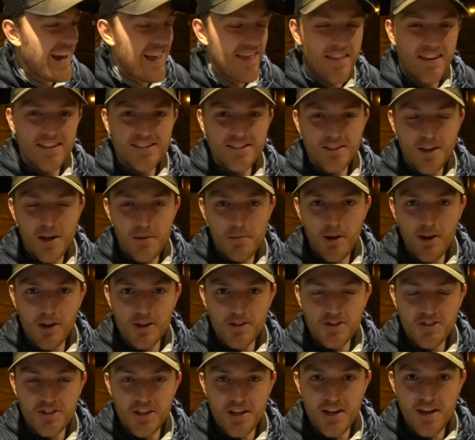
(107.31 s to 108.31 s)
this time
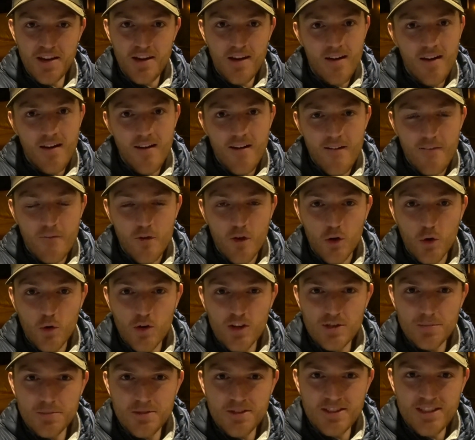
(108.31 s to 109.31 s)
last year for a
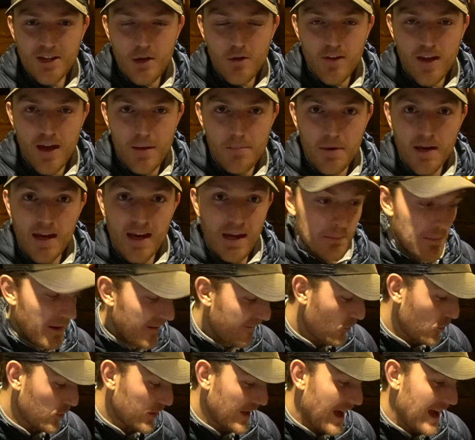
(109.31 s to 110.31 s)
Christmas stealth camp in my
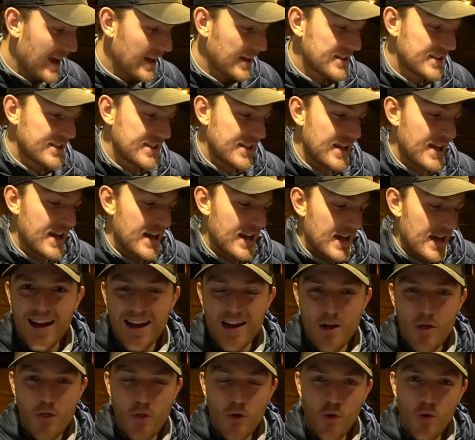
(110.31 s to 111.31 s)
Ford Galaxy.
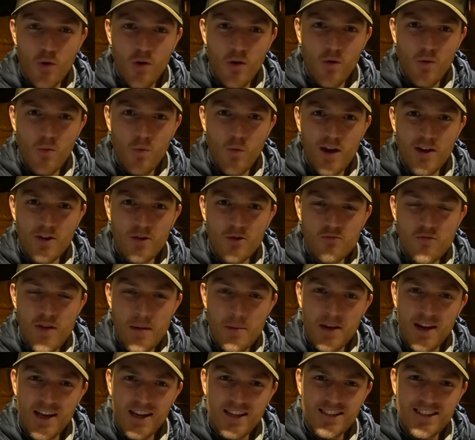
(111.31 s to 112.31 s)
And I thought, why not
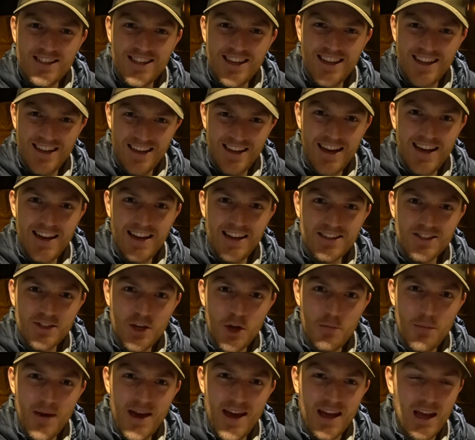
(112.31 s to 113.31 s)
reminisce and let's
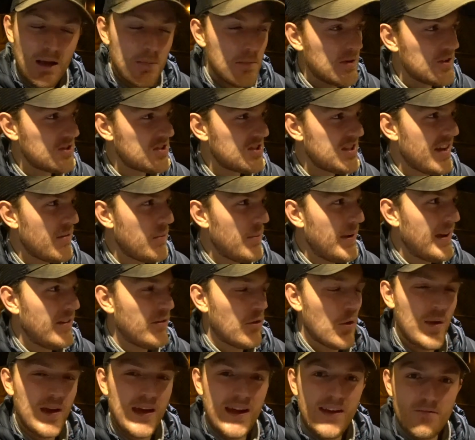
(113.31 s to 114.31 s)
go back, but see if we can
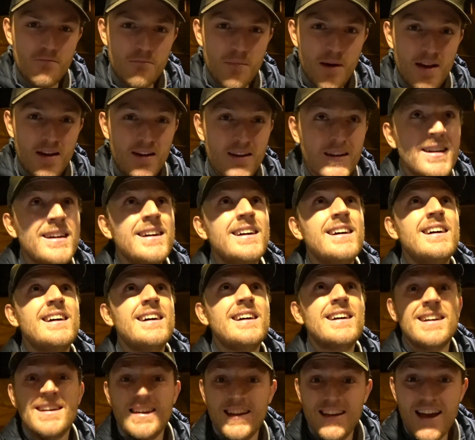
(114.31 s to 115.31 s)
do it even better
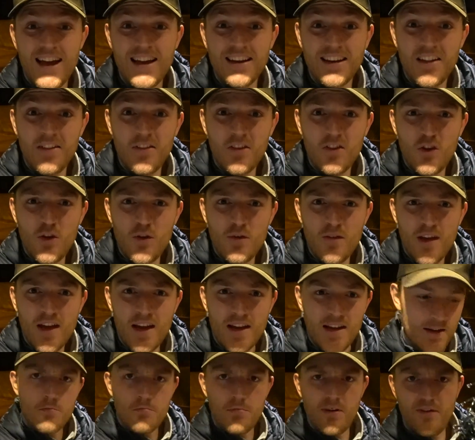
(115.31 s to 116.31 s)
and in the new
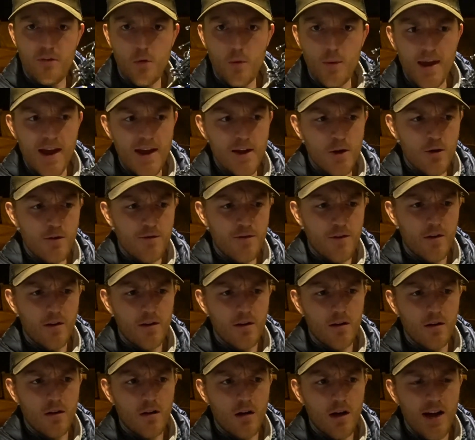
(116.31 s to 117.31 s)
van. Before we head off,
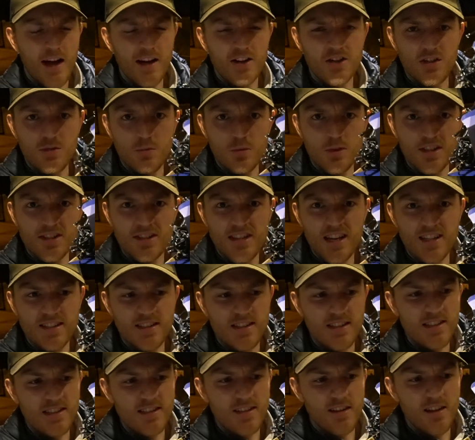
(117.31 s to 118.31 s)
I actually want to test
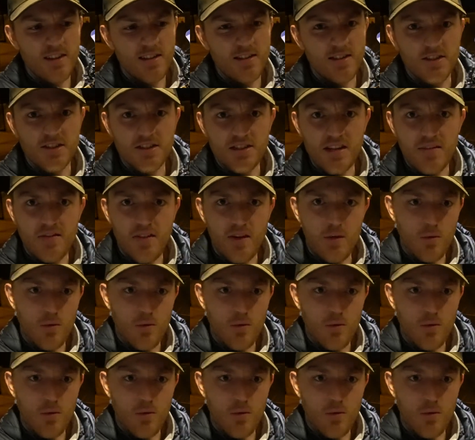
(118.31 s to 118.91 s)
these lights to see if they